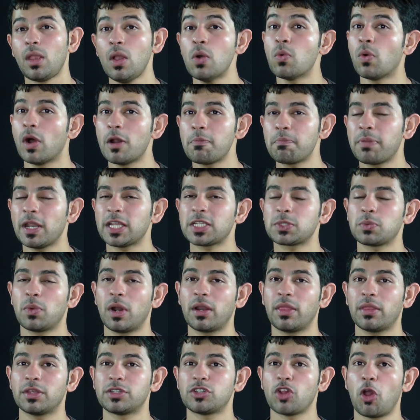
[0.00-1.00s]
OnePlus
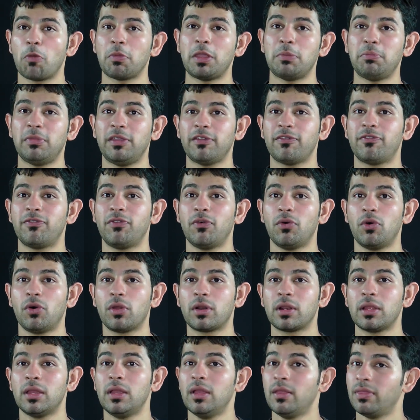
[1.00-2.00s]
One and the Xiaomi Mi
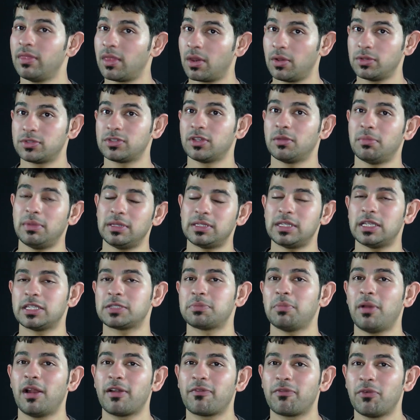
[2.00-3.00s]
4. They're also amazing
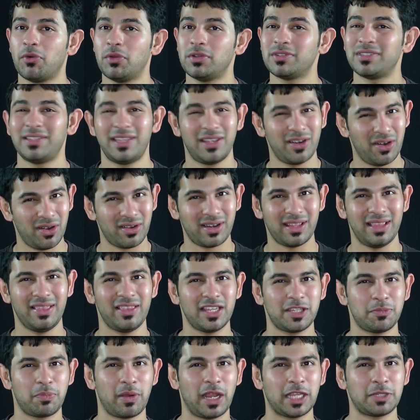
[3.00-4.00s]
smartphones. They're not in
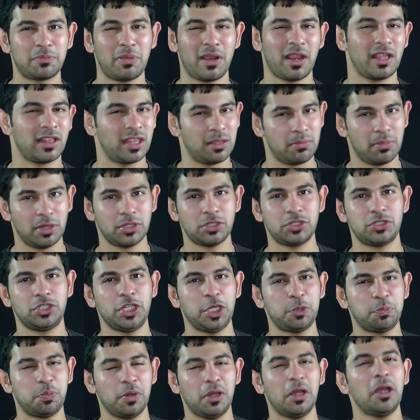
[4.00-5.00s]
this price bracket, they're much
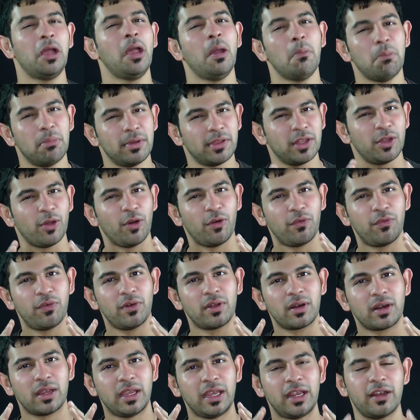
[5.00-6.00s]
cheaper, but they
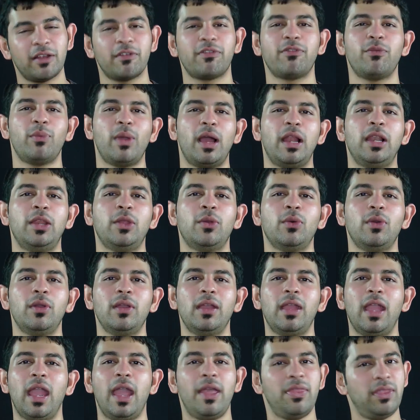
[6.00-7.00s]
offer enough value
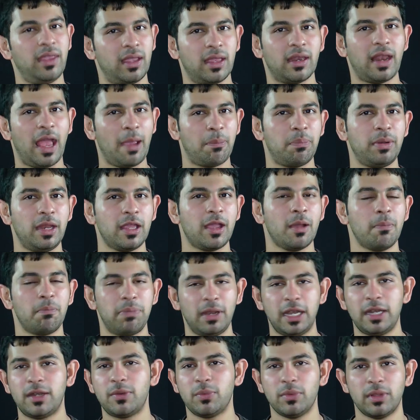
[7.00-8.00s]
and they can aptly
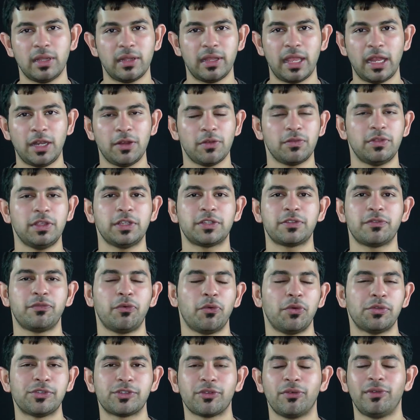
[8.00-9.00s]
compete with any of these
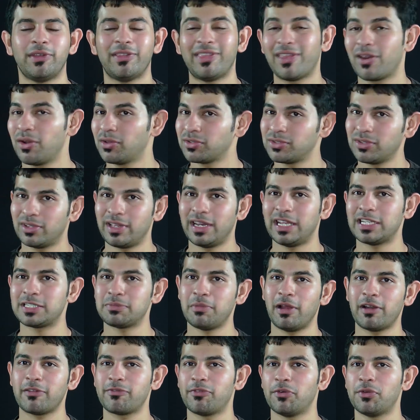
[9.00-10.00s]
phones over here. They're also great
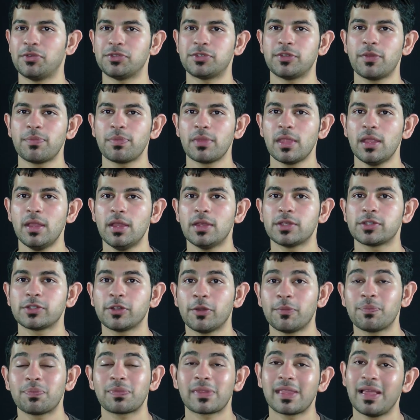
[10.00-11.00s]
smartphones.
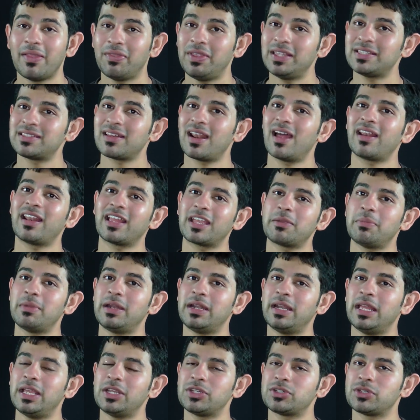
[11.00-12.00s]
So these are our
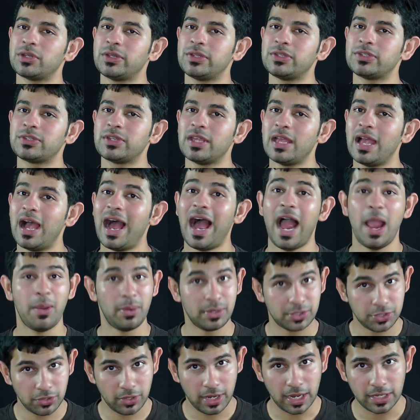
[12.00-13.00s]
recommendations. I
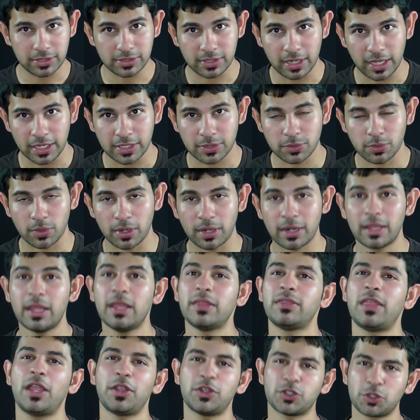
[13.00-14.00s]
will see you guys in the next one.
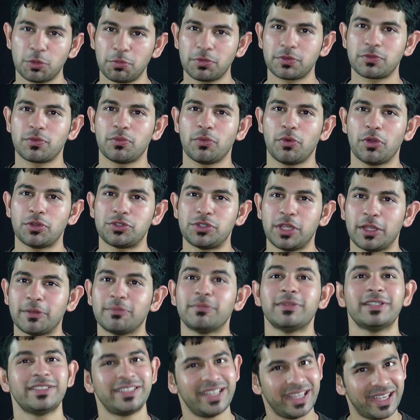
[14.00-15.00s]
Thank you so much for
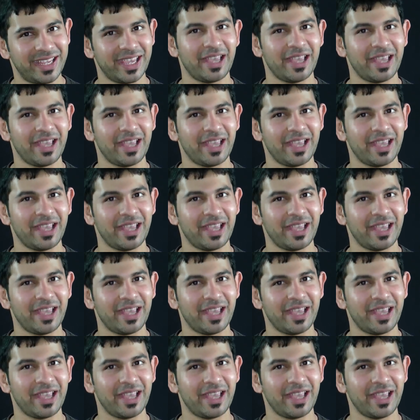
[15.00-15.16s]
watching. Take